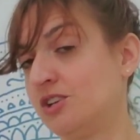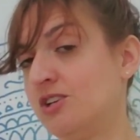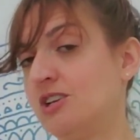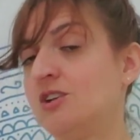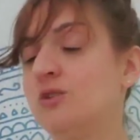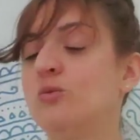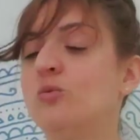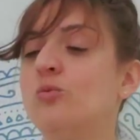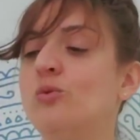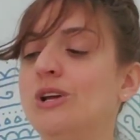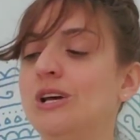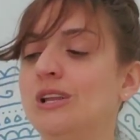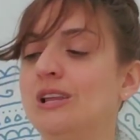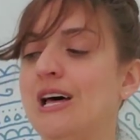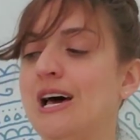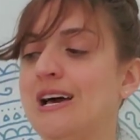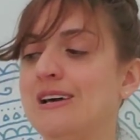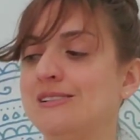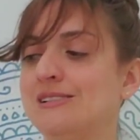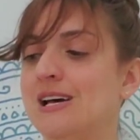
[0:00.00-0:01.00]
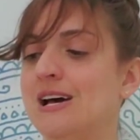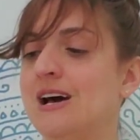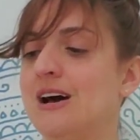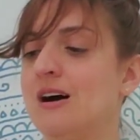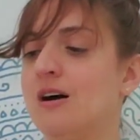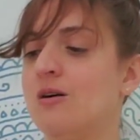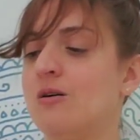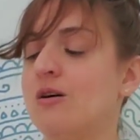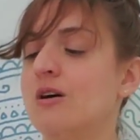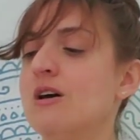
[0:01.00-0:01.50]
You didn't realize
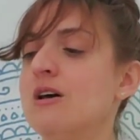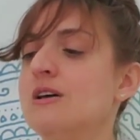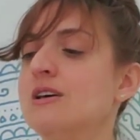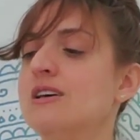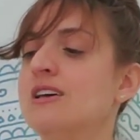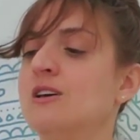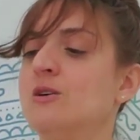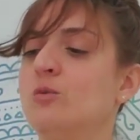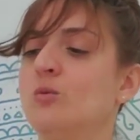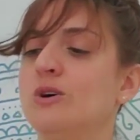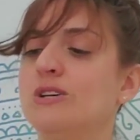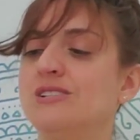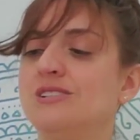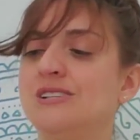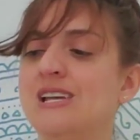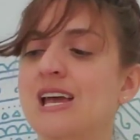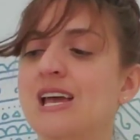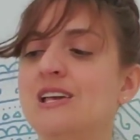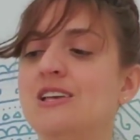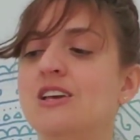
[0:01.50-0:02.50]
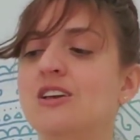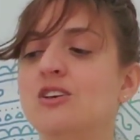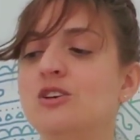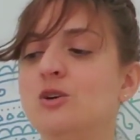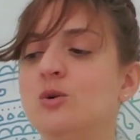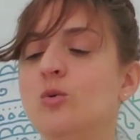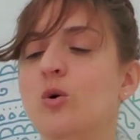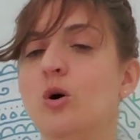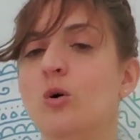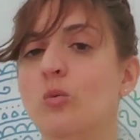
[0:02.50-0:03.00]
how it was taking
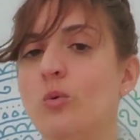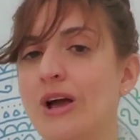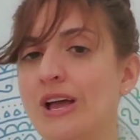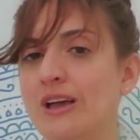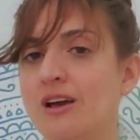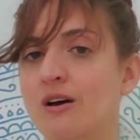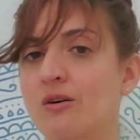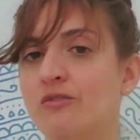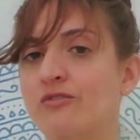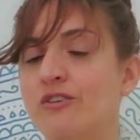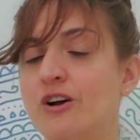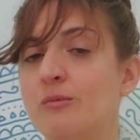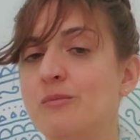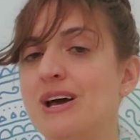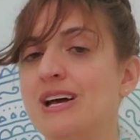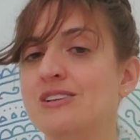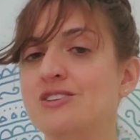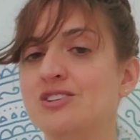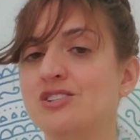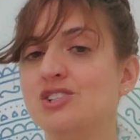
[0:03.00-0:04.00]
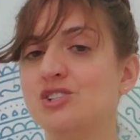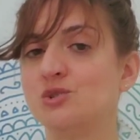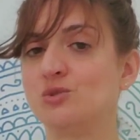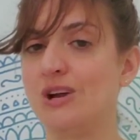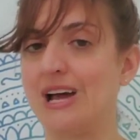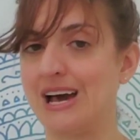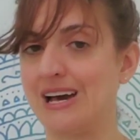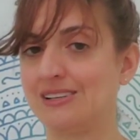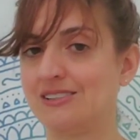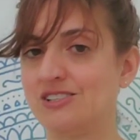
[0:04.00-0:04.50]
you away from and
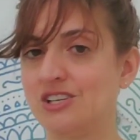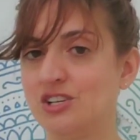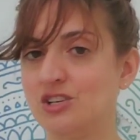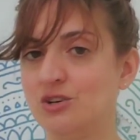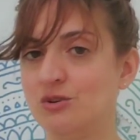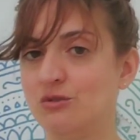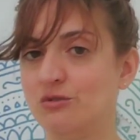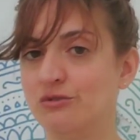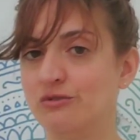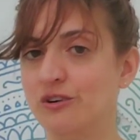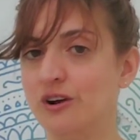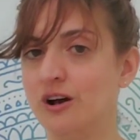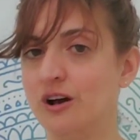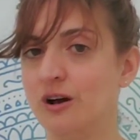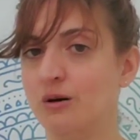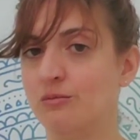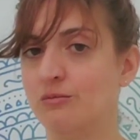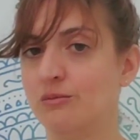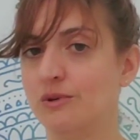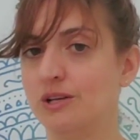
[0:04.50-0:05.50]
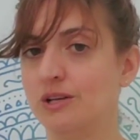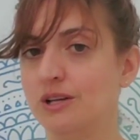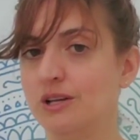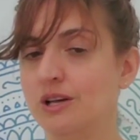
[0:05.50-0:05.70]
distracting you from